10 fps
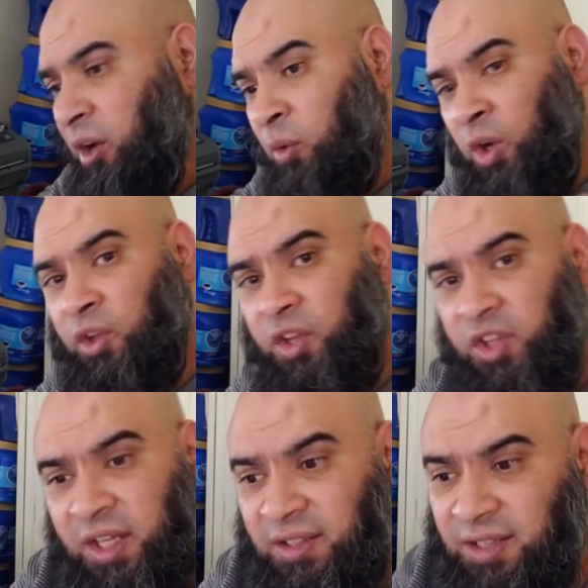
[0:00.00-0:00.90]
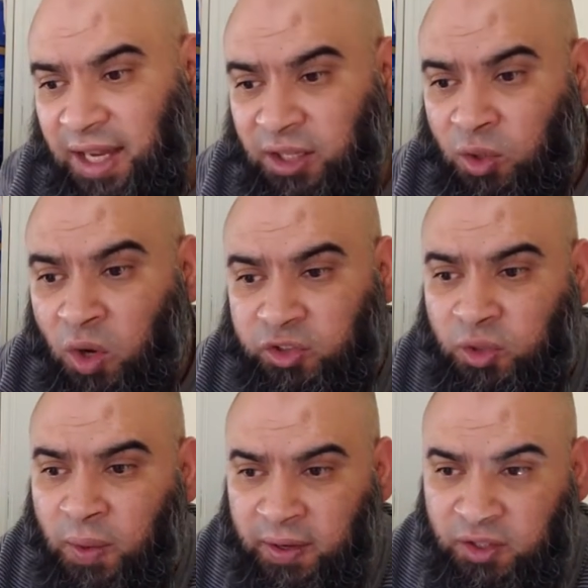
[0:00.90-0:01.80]
One of the things that you
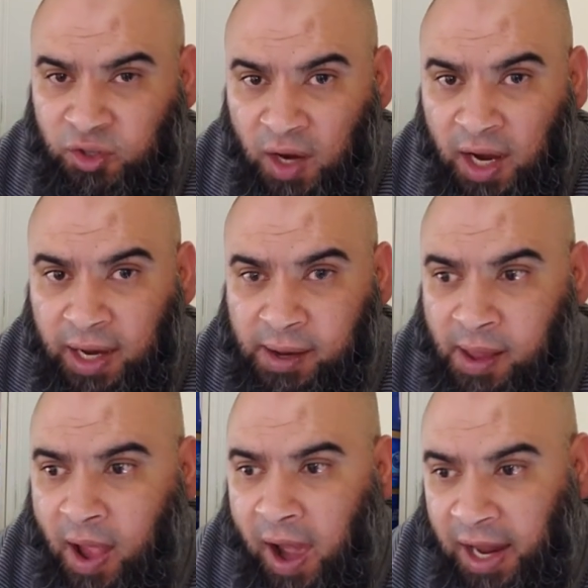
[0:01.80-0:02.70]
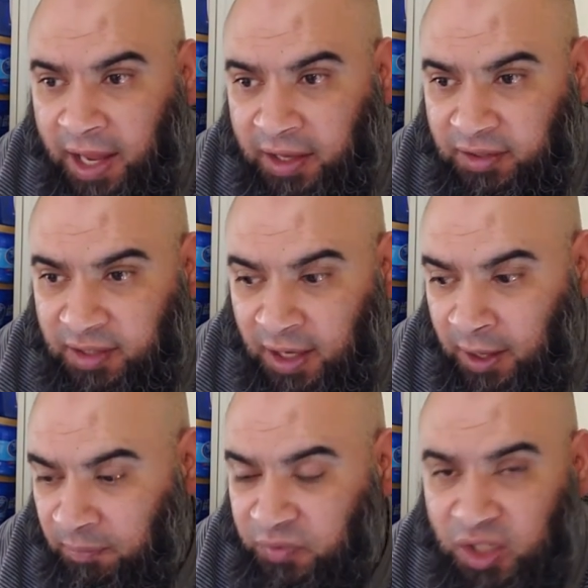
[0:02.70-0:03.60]
also want to try is
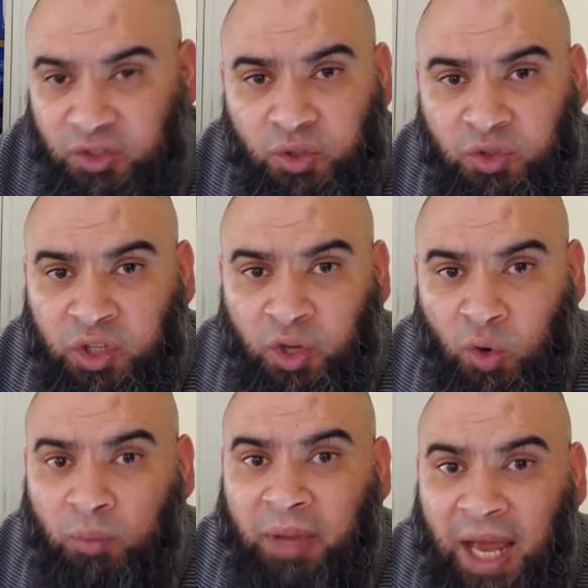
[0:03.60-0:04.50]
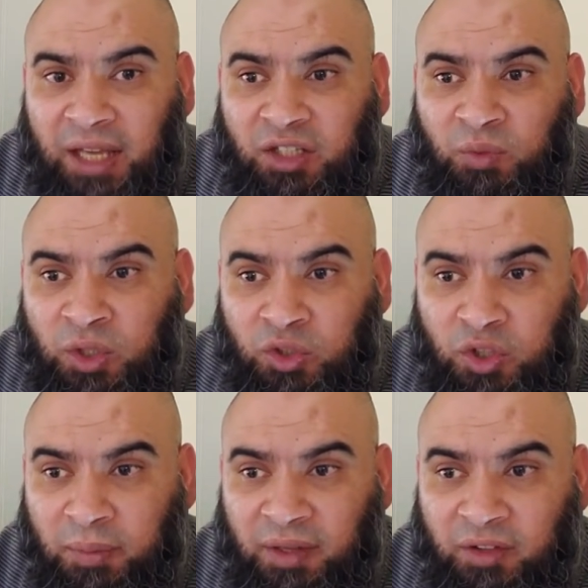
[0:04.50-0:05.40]
just using your own packaging when you're
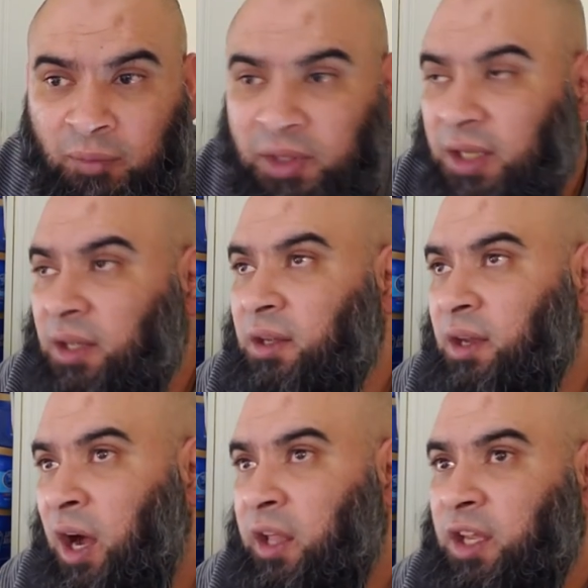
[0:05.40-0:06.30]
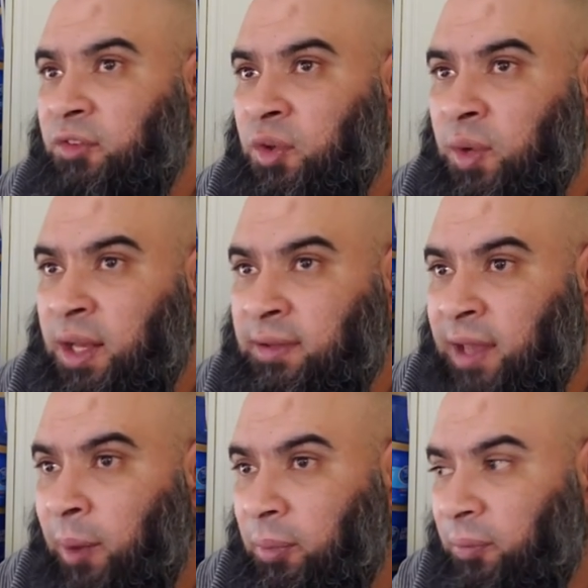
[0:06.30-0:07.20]
shipping something. I'll give you an
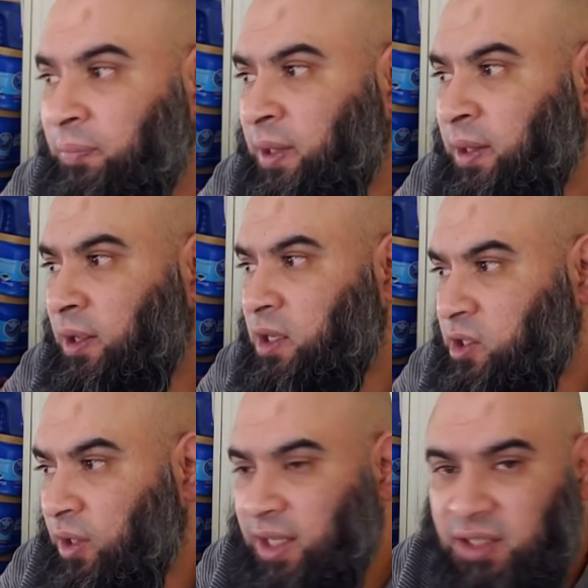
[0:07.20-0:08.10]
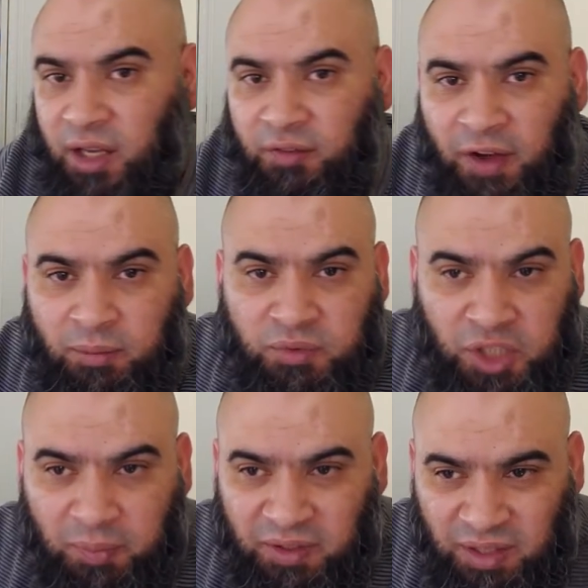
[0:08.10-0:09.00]
example. So let's say if I'm
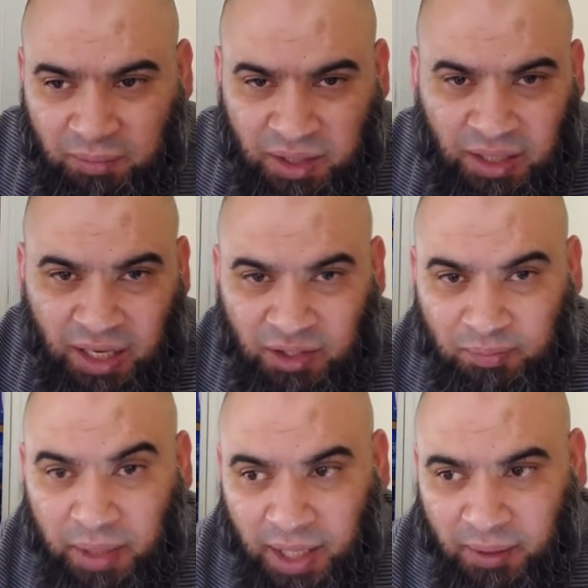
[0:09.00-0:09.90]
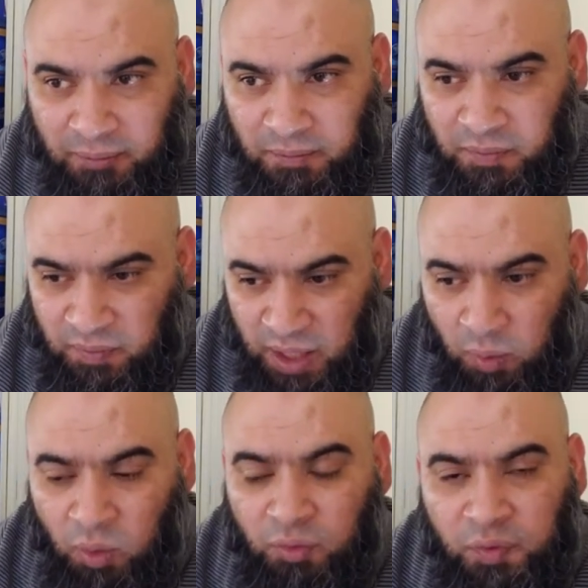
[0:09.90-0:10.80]
shipping something that is big, that
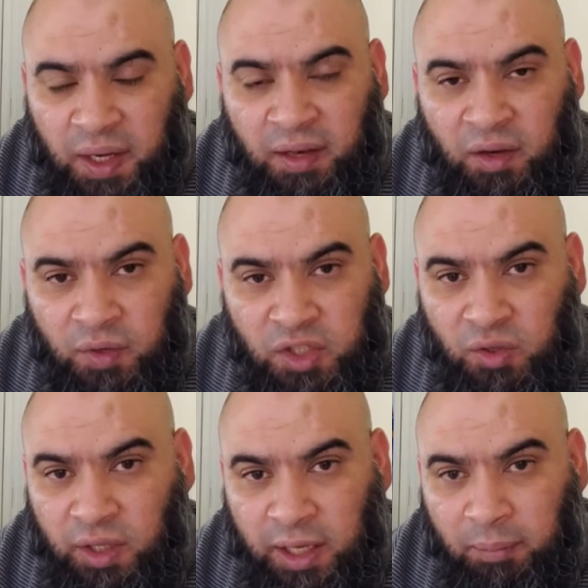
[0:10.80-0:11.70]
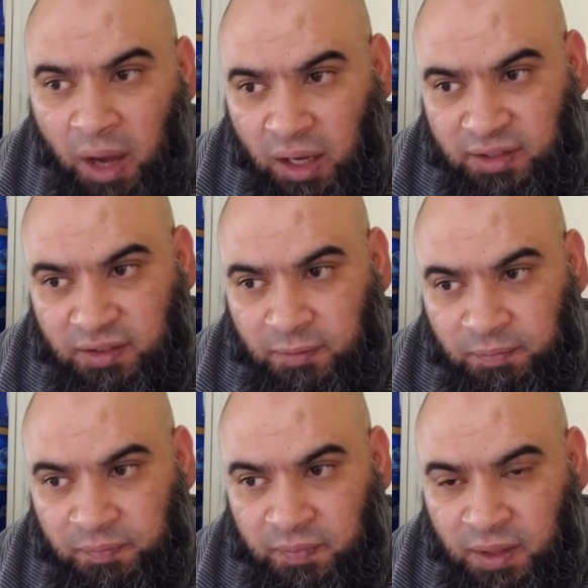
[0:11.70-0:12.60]
won't fit in the regional A box,
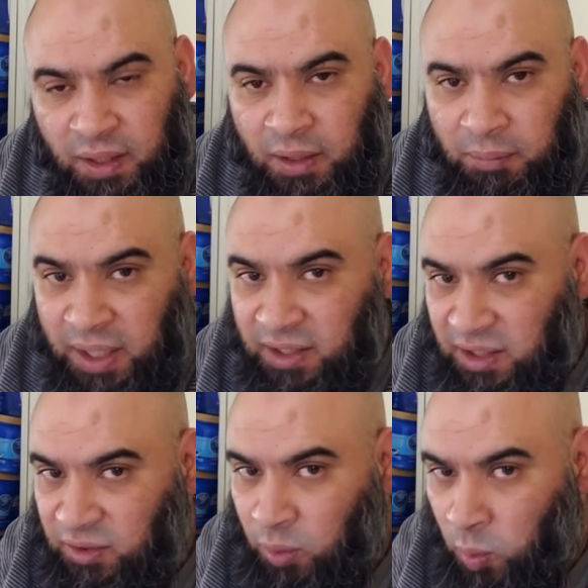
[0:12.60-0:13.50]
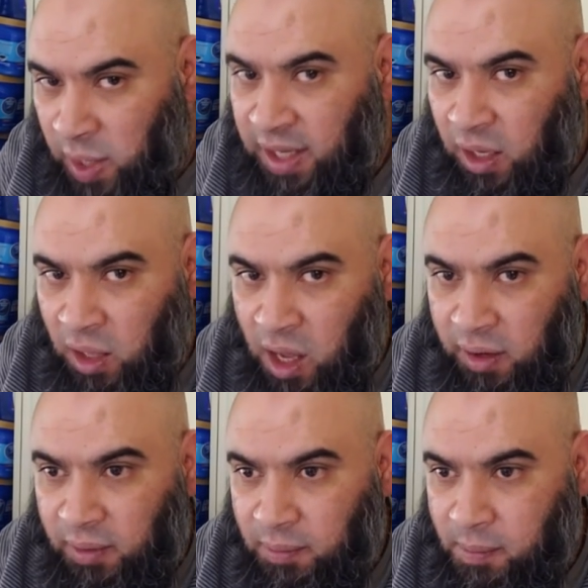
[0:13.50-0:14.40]
but it doesn't weigh a lot,
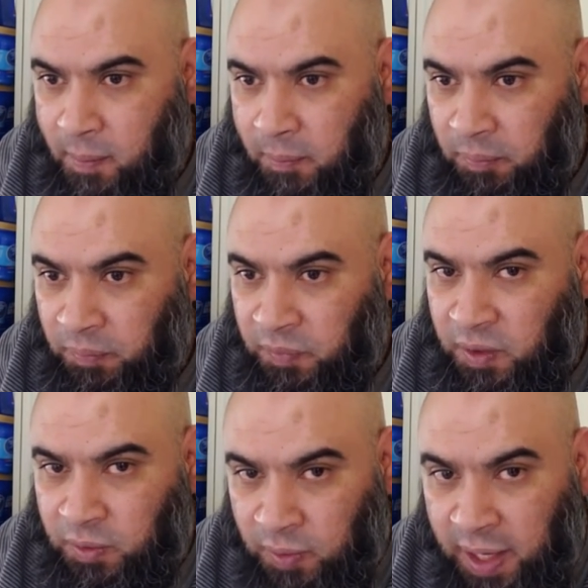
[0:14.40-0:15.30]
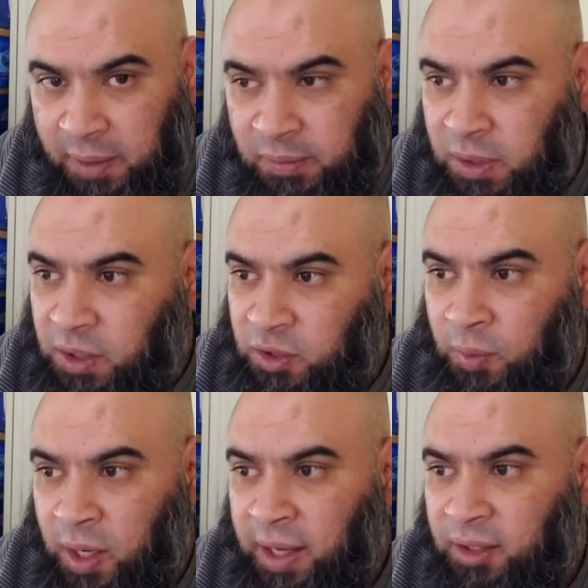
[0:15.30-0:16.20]
right? So
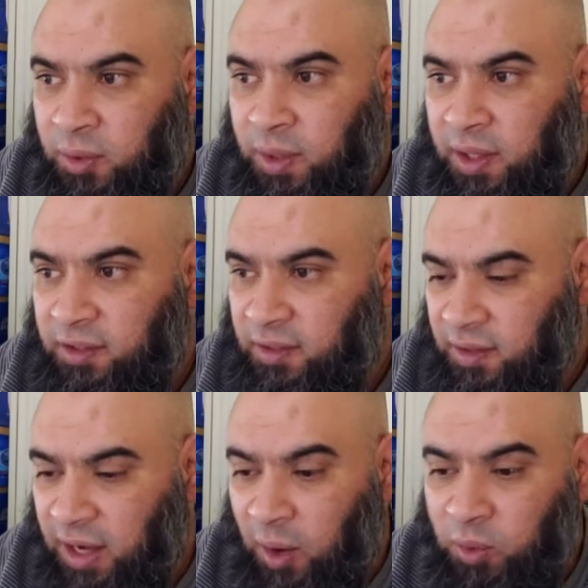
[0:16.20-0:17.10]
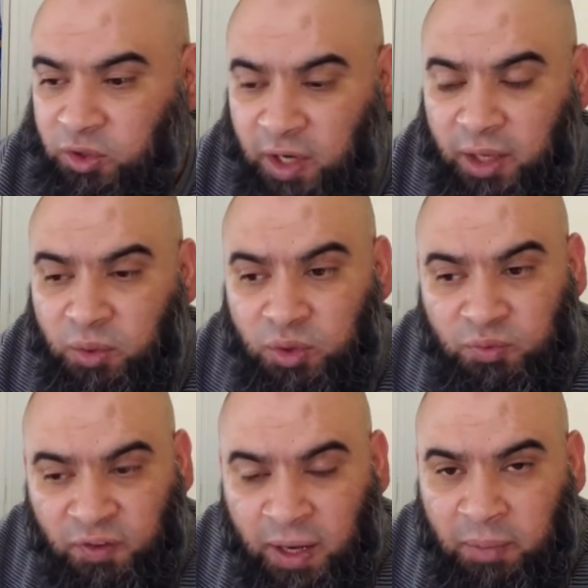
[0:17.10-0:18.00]
what I do is I will try to
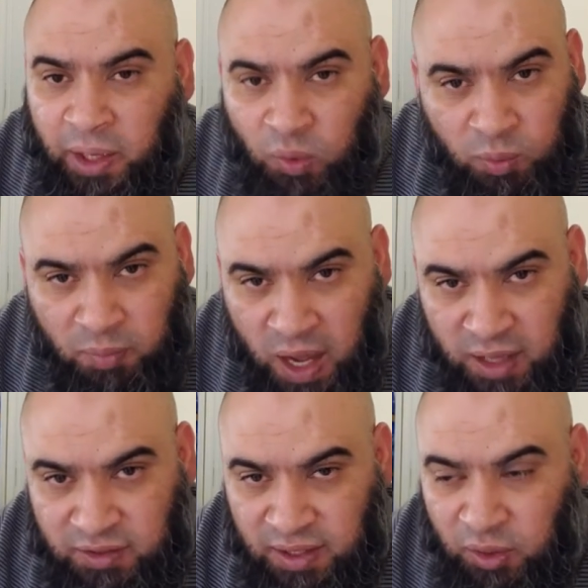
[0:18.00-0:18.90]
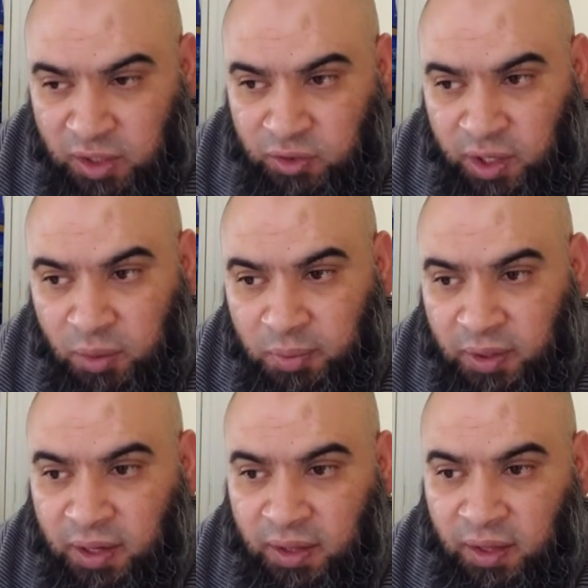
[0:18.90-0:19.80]
find my own box. I will try to put
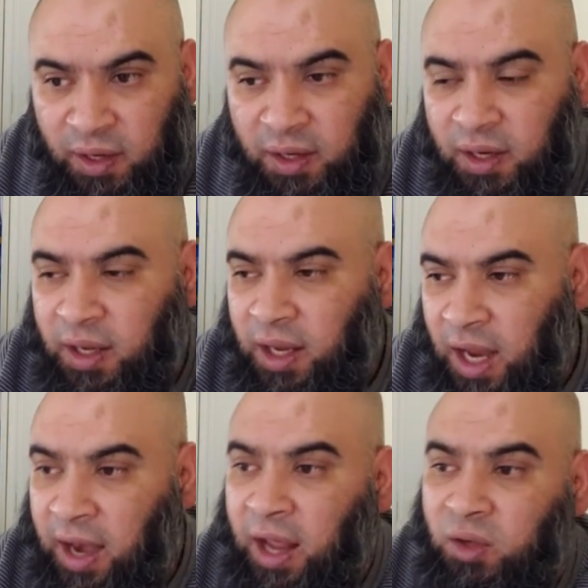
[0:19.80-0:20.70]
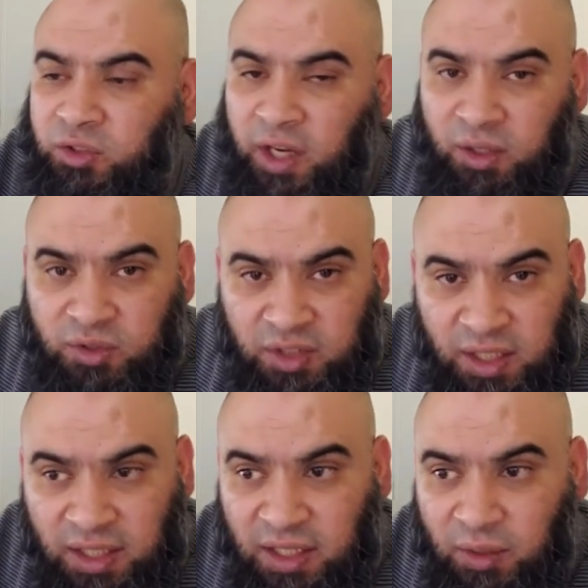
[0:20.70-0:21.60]
it in there, and I'll try to
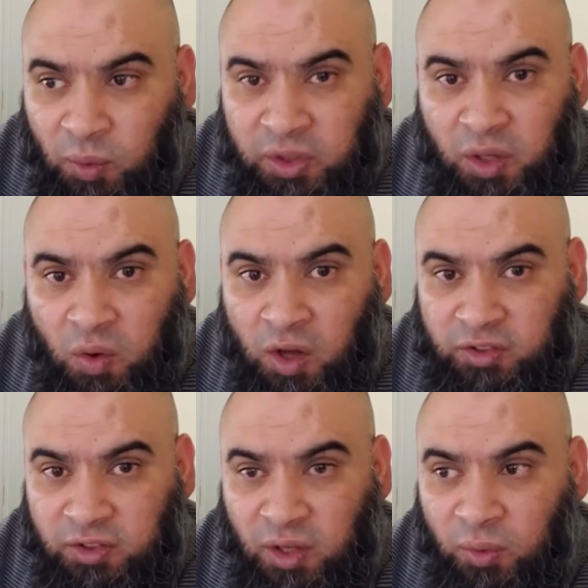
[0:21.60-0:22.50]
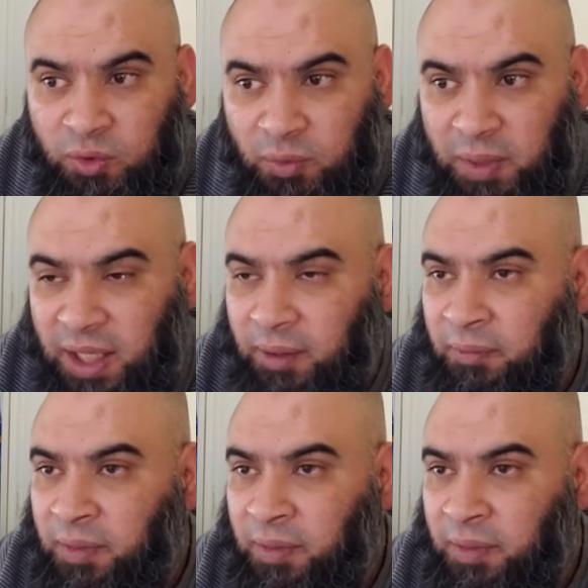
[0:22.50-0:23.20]
see what the cost is going to be.